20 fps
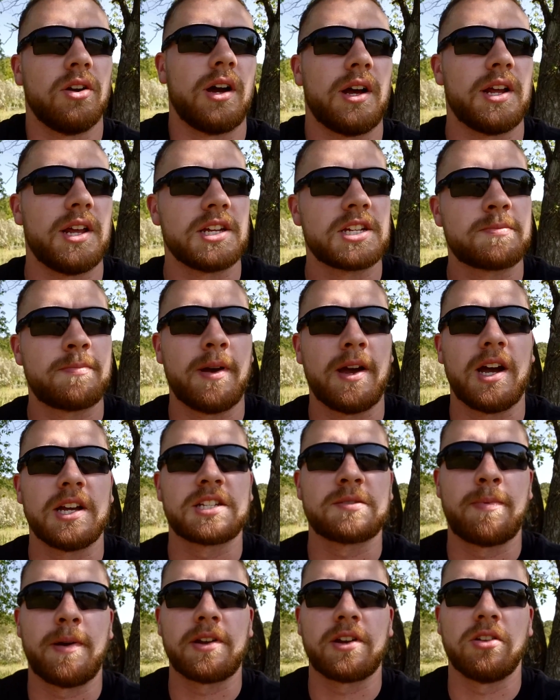I
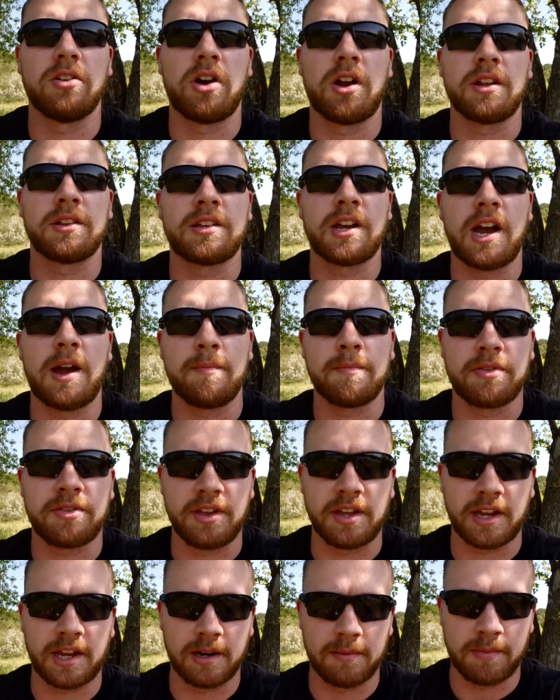spent a lot of time
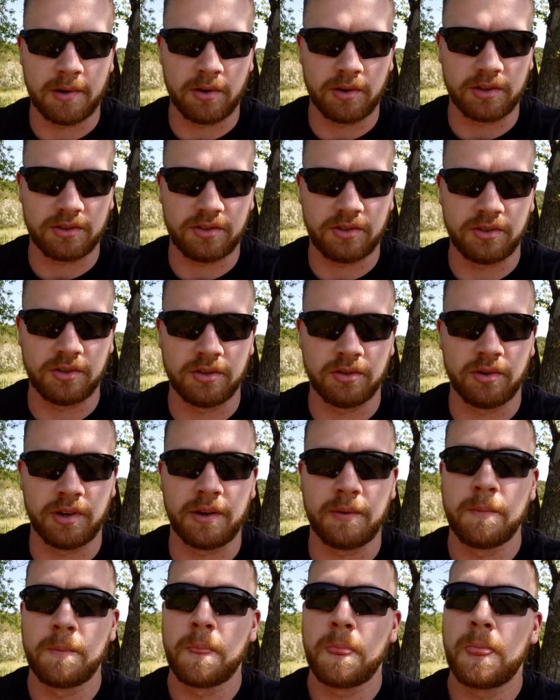thinking about it too, and